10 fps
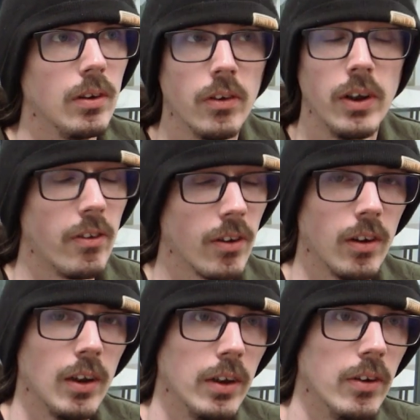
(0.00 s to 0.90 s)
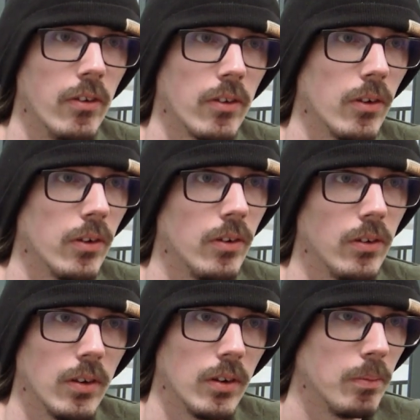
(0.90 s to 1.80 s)
Recently, this got
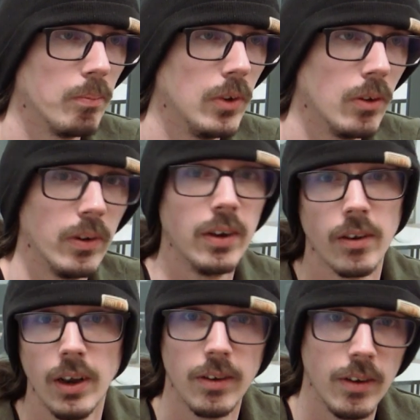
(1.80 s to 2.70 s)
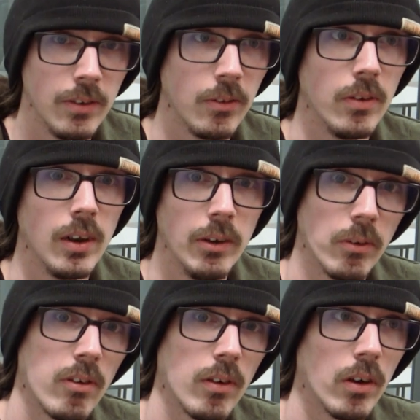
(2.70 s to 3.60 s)
you know, integrated into the
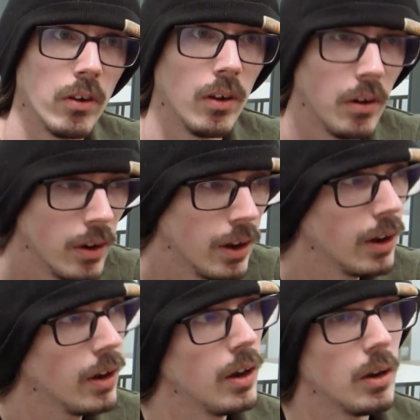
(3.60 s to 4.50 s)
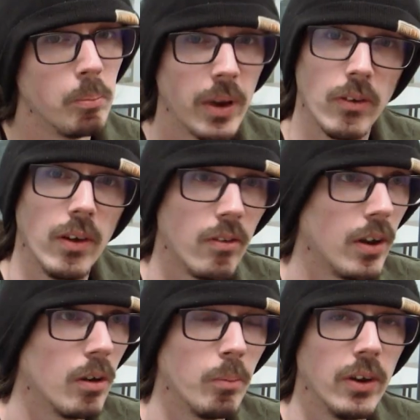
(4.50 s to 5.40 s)
Linux kernel. Meta is
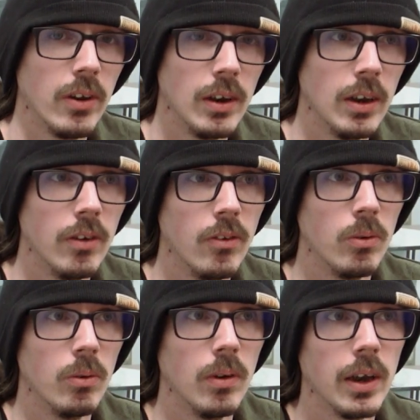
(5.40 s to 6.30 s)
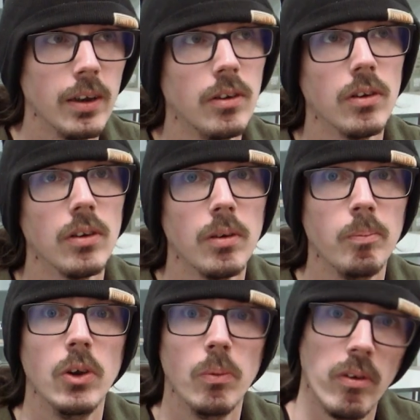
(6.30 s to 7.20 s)
recommending it to like
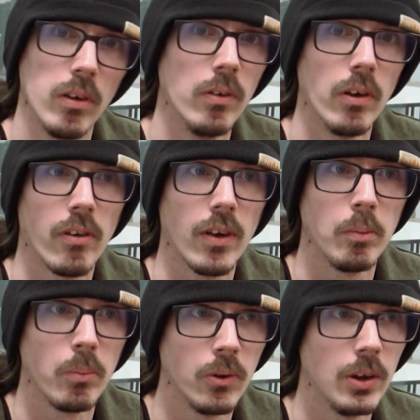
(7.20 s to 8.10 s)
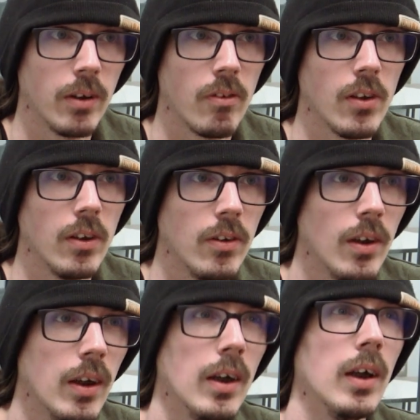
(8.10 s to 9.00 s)
new server-side projects, and
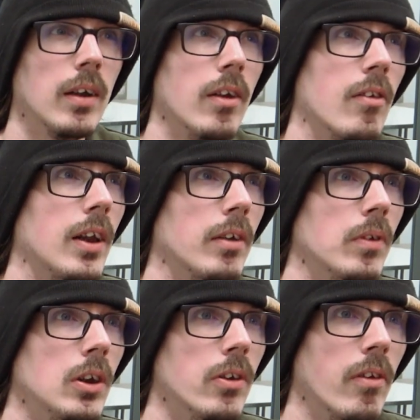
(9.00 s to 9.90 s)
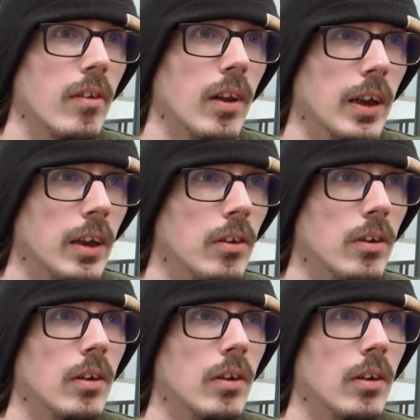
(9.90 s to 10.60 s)
this language is like